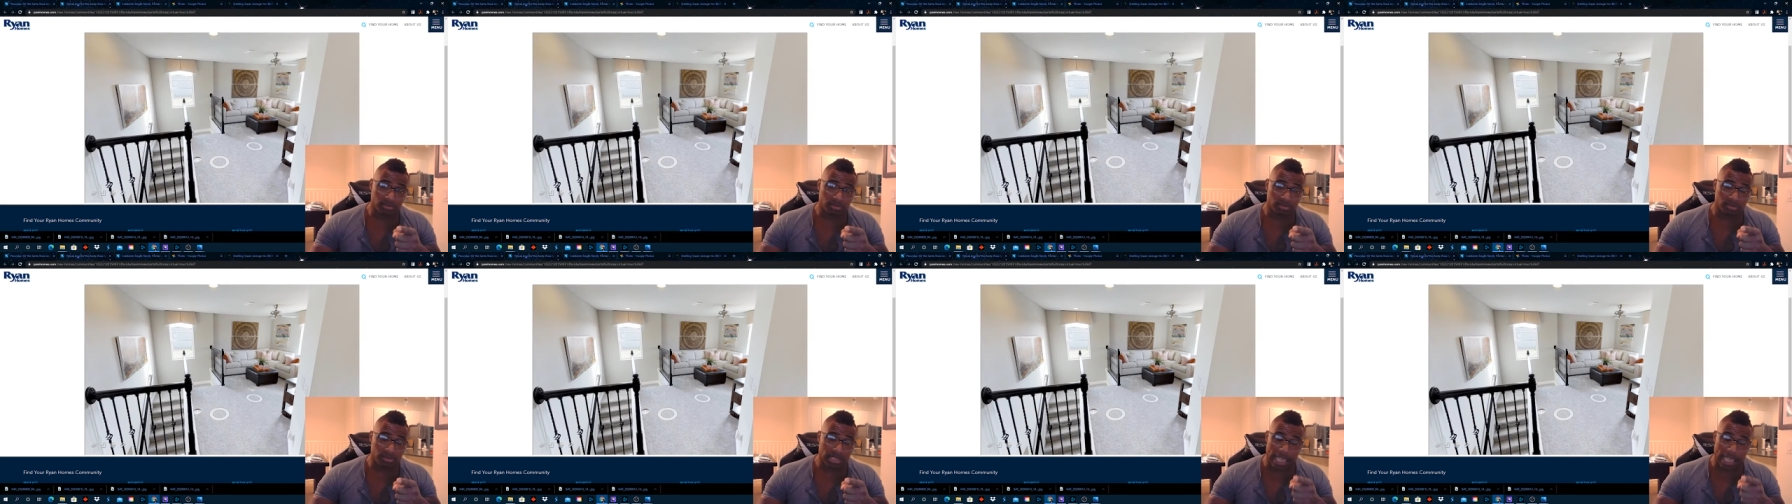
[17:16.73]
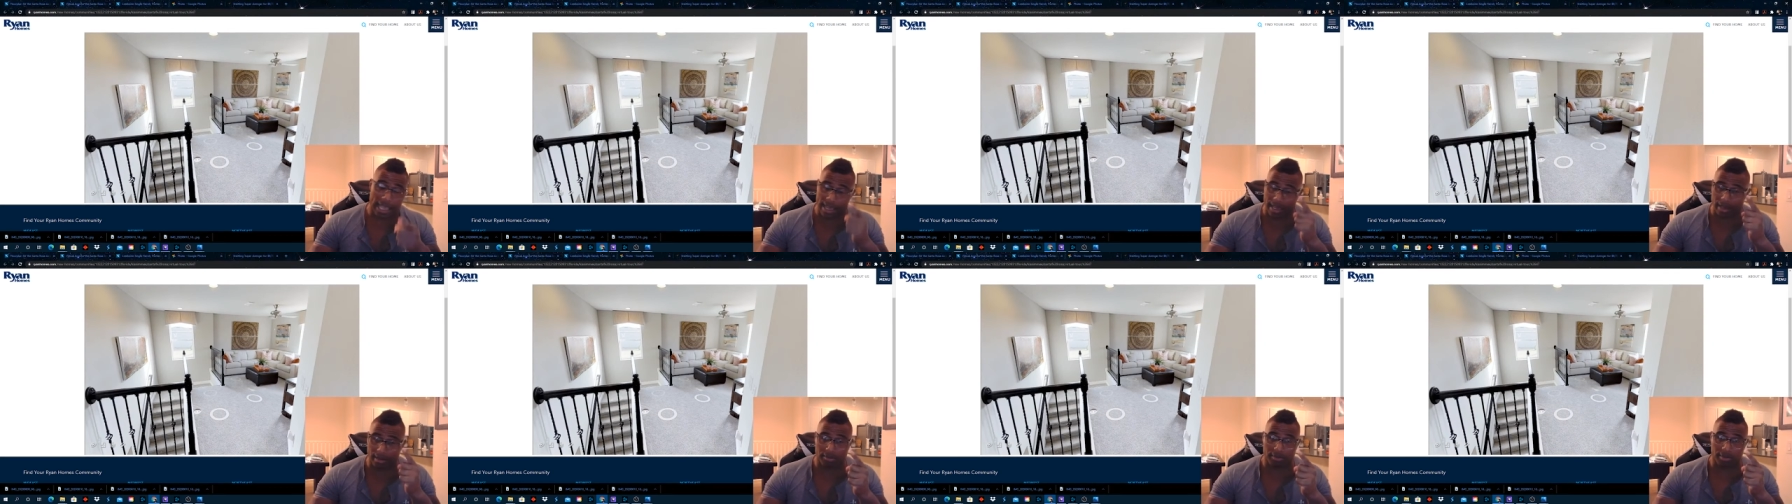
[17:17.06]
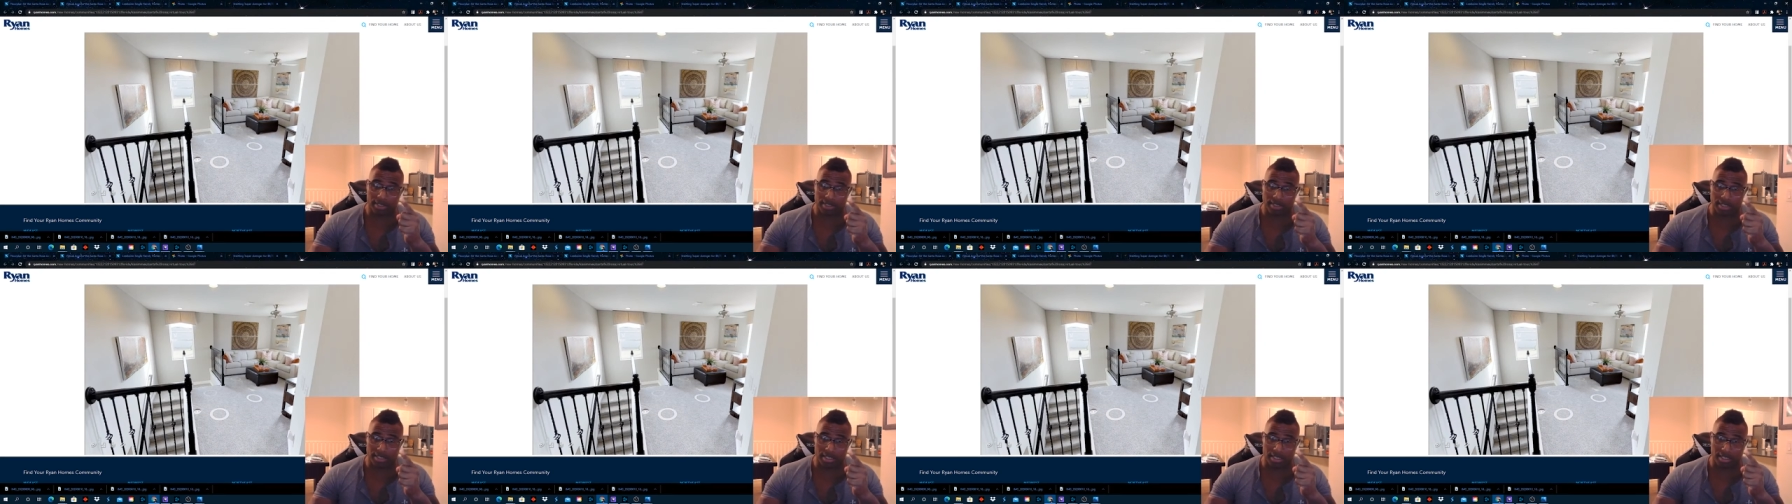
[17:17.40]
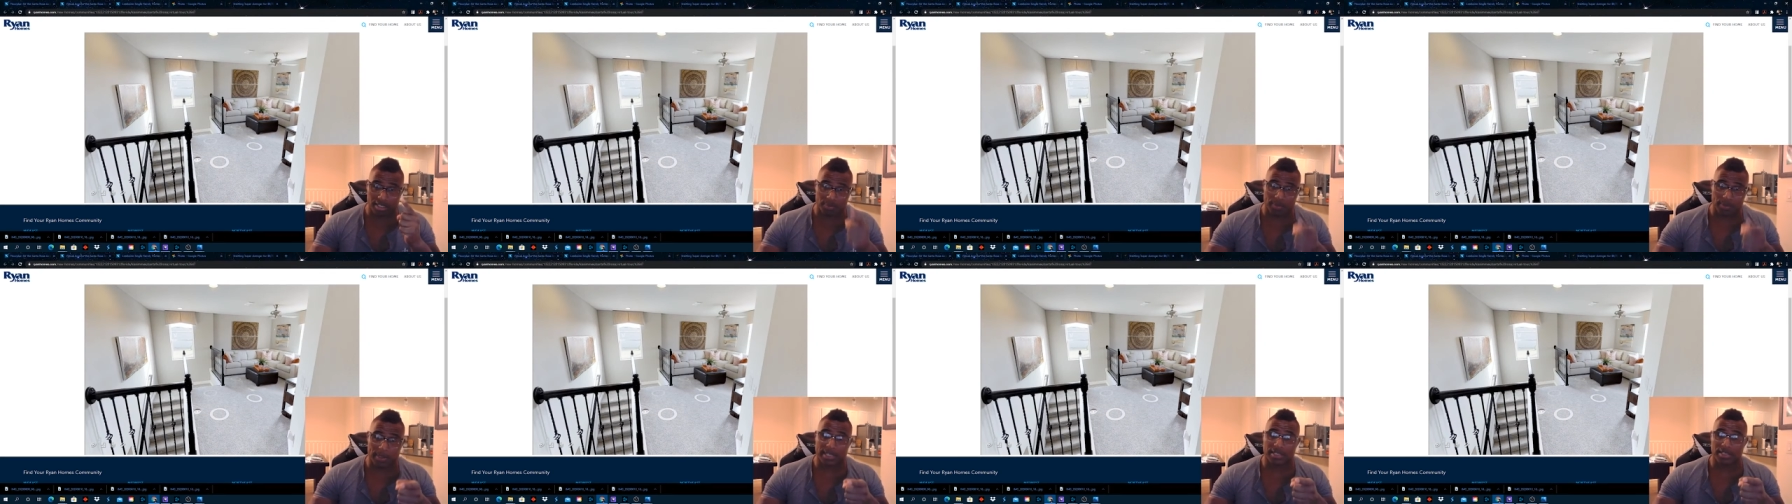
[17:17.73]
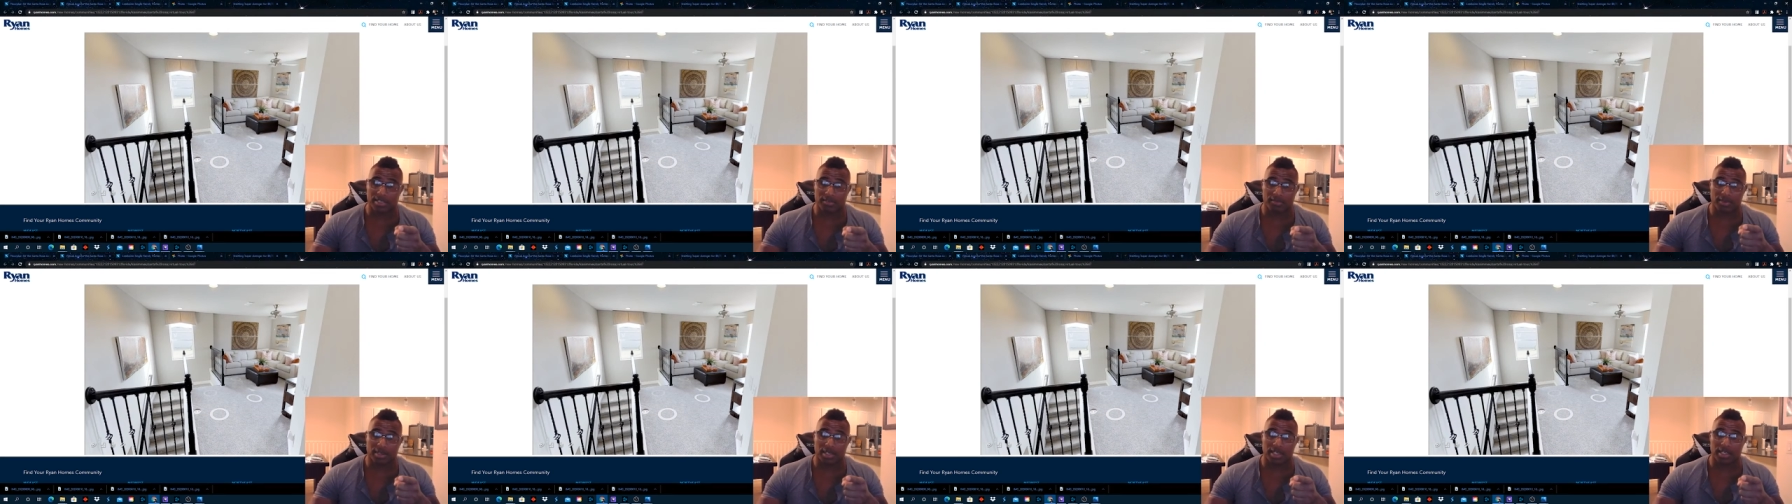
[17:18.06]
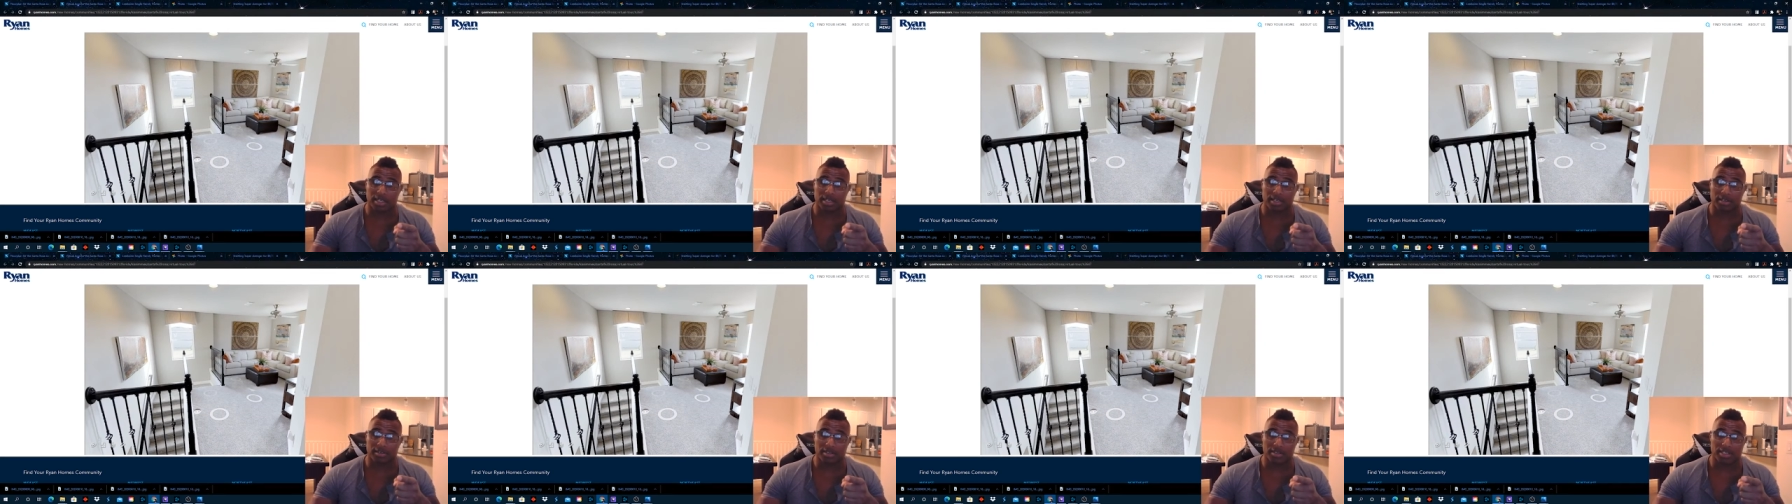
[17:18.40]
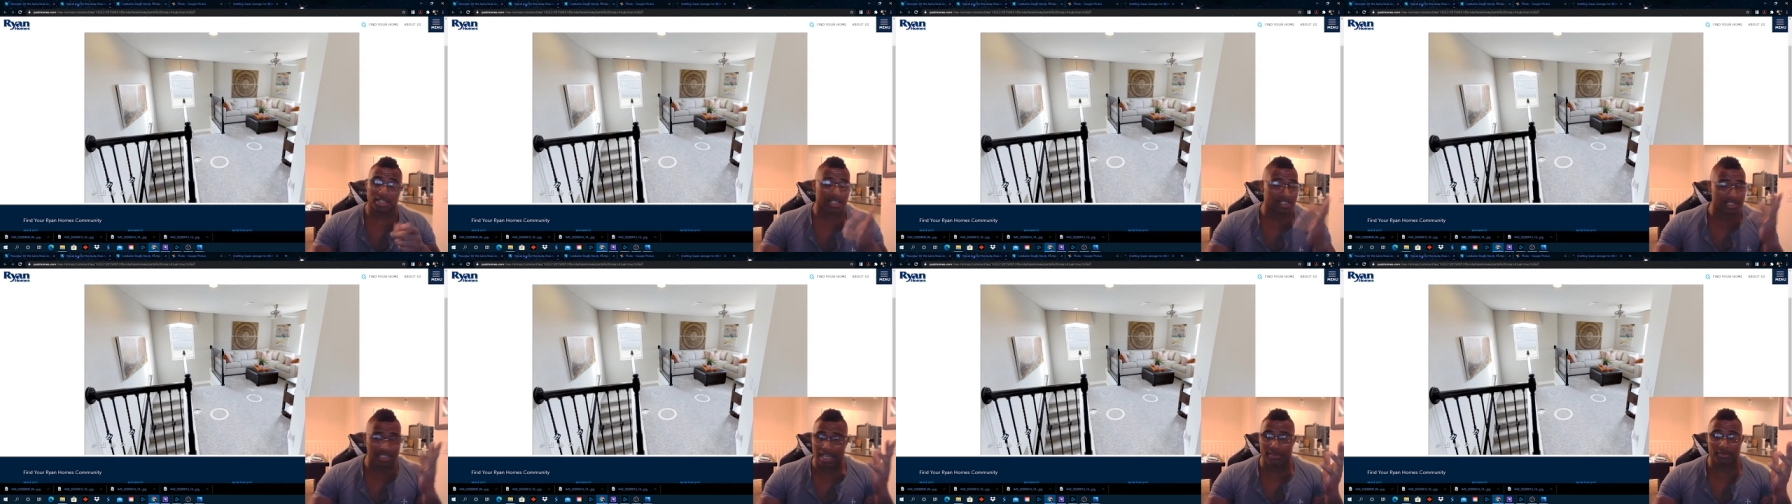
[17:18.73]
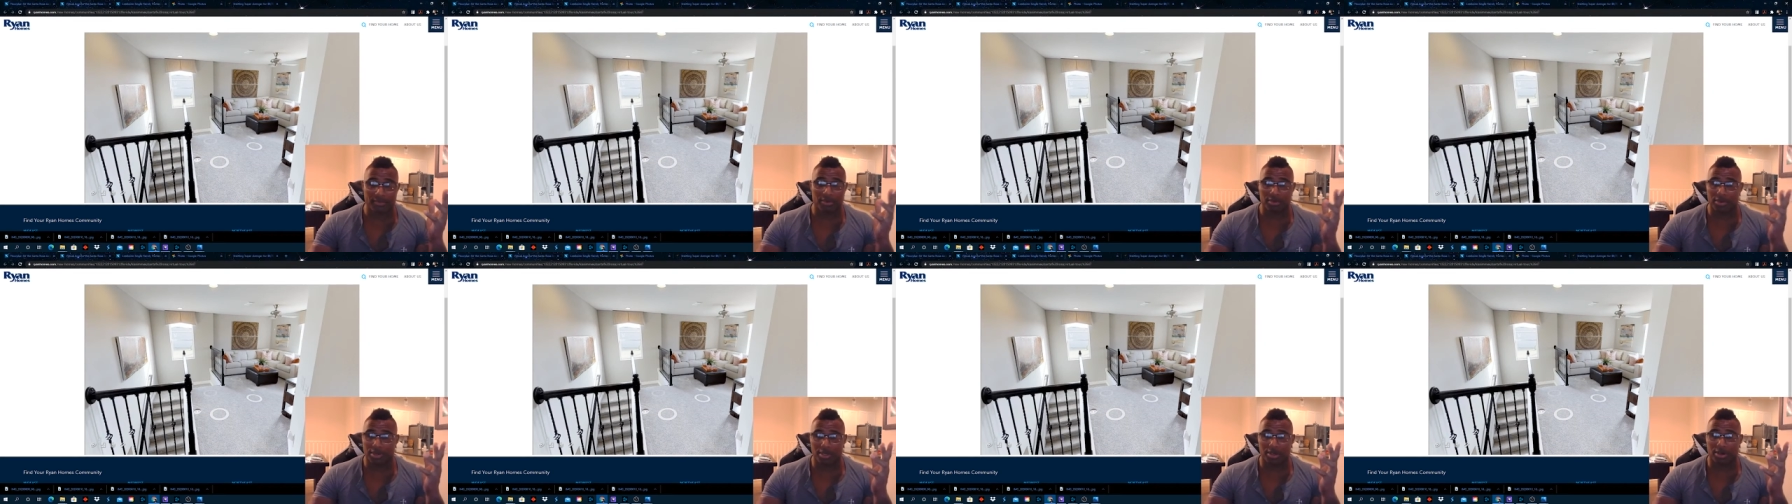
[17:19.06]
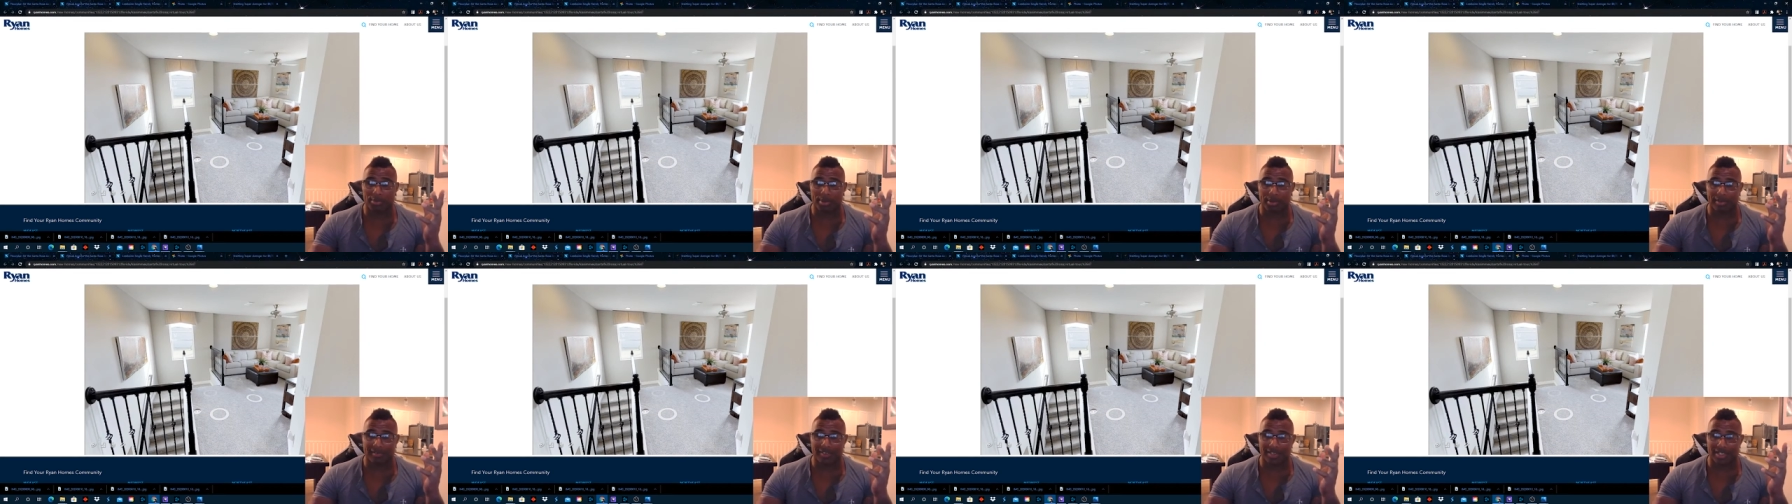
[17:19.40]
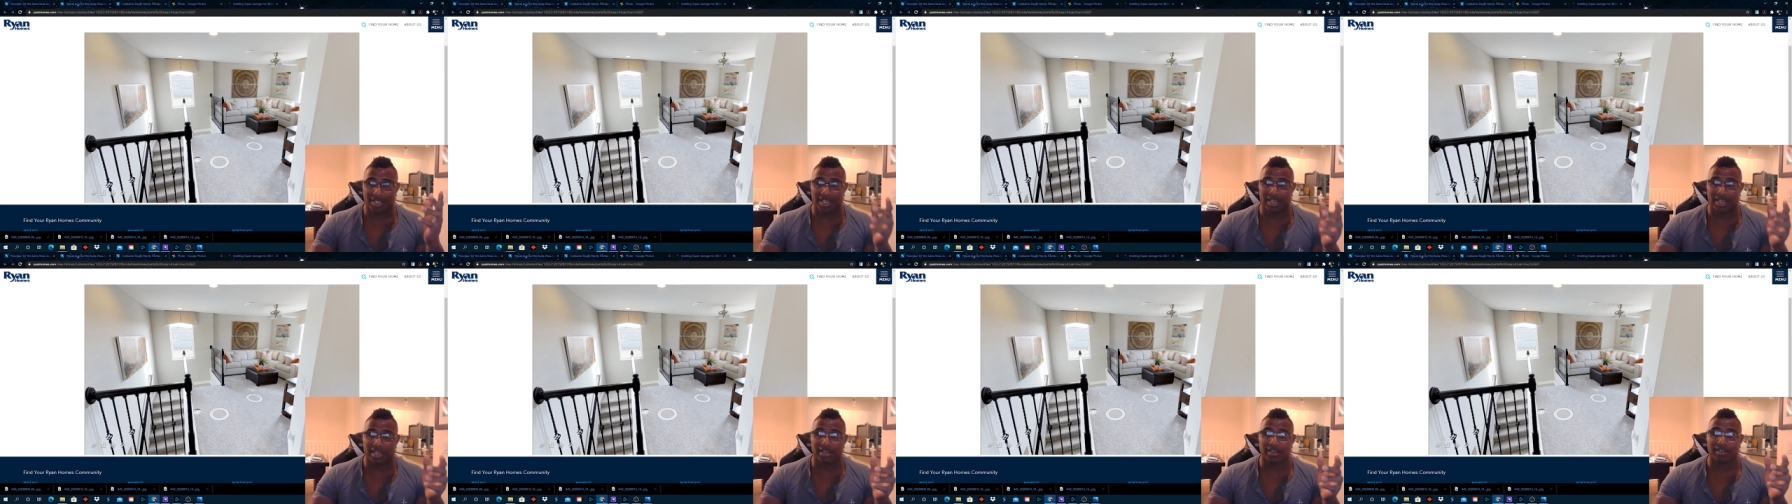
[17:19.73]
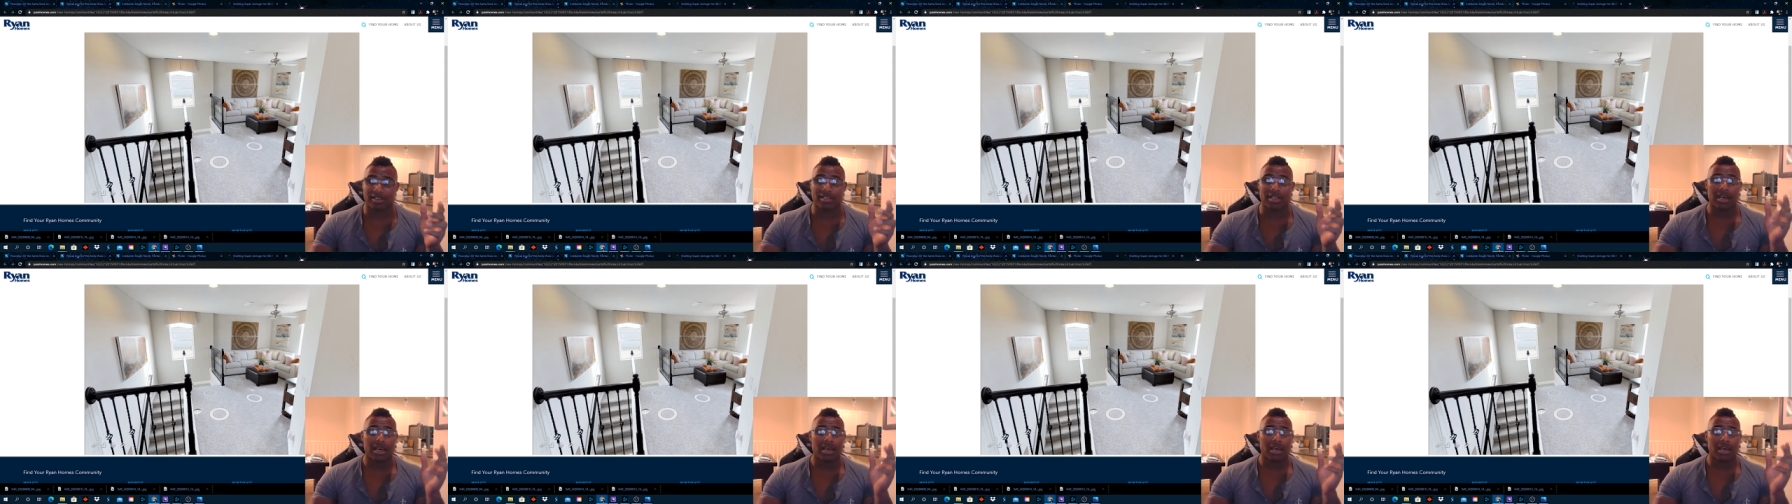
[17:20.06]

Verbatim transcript: that was an expensive window. Just to have a window above the stairs.